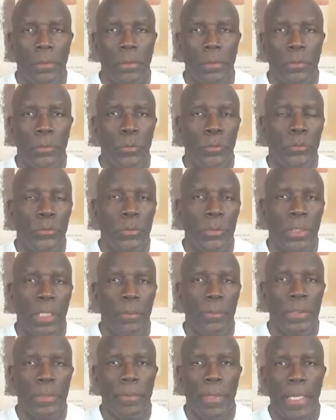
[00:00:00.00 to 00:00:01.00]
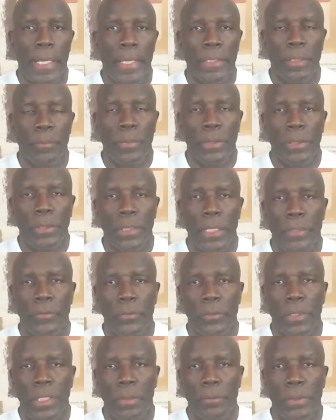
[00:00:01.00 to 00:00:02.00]
You should not be mad at me, and I should
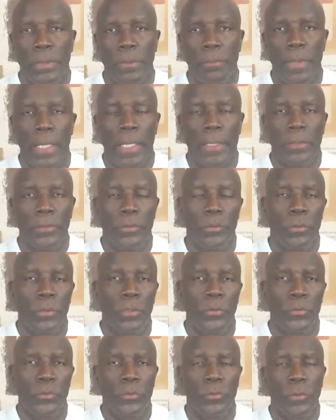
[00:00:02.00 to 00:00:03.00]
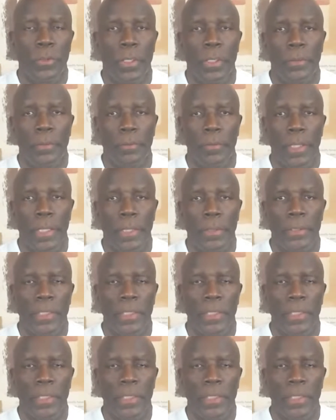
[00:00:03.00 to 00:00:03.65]
not be mad at you because you're not crying.